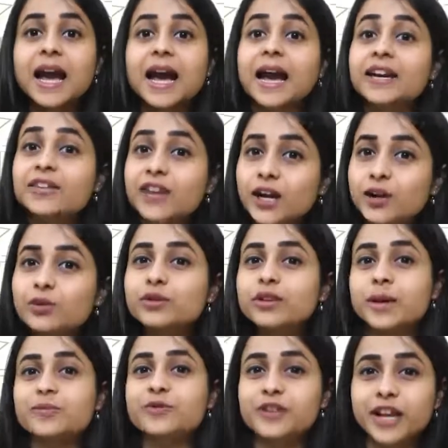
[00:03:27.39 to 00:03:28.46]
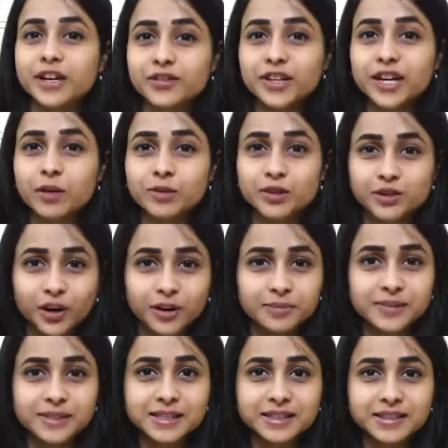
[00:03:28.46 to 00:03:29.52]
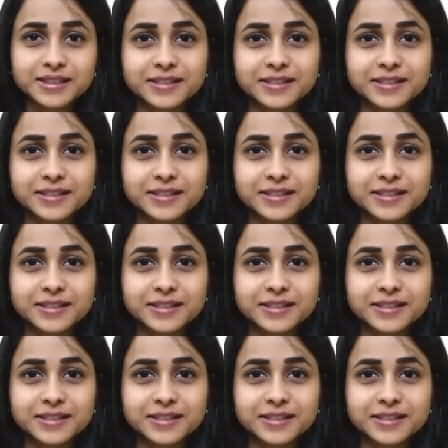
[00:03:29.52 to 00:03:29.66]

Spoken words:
and recruit them for entry-level jobs.